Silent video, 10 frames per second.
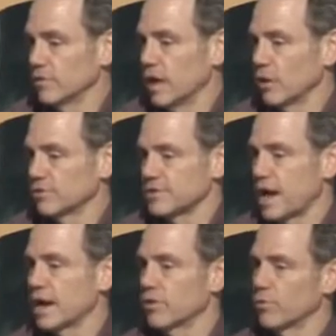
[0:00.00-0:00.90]

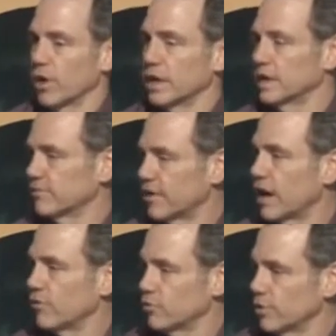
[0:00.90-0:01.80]
outside of the running
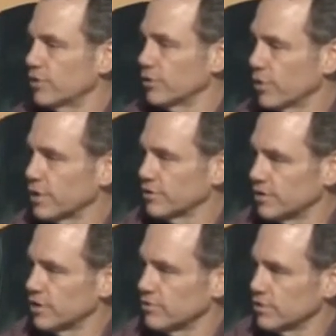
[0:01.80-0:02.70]
involved with the
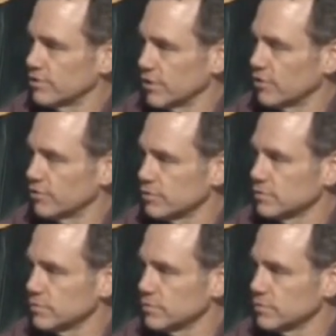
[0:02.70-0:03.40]
organization itself. Mm-hmm.